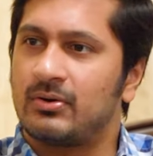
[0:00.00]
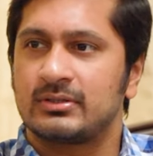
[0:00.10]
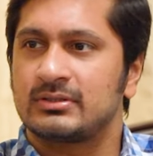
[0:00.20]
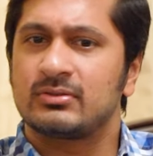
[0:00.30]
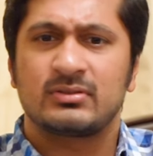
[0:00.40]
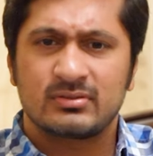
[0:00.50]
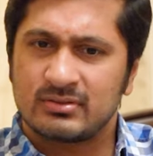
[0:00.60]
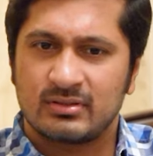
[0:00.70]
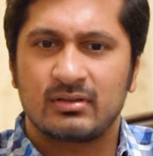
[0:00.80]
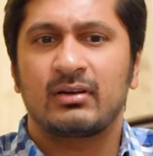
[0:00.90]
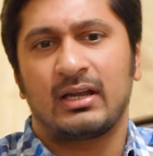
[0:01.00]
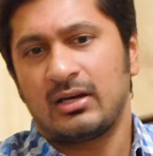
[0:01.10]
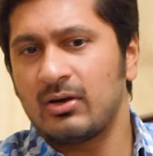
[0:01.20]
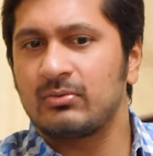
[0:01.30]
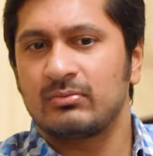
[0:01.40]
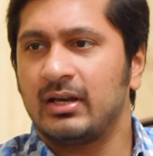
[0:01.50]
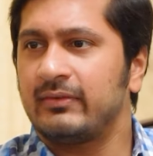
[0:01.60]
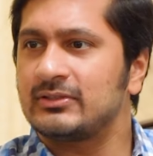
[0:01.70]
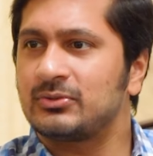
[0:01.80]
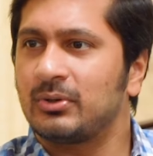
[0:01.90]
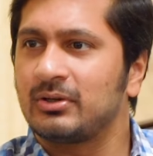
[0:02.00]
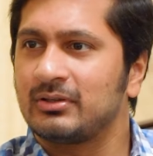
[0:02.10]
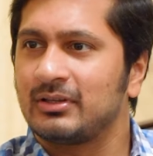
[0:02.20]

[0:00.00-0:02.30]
Songs. So just right now, life is good.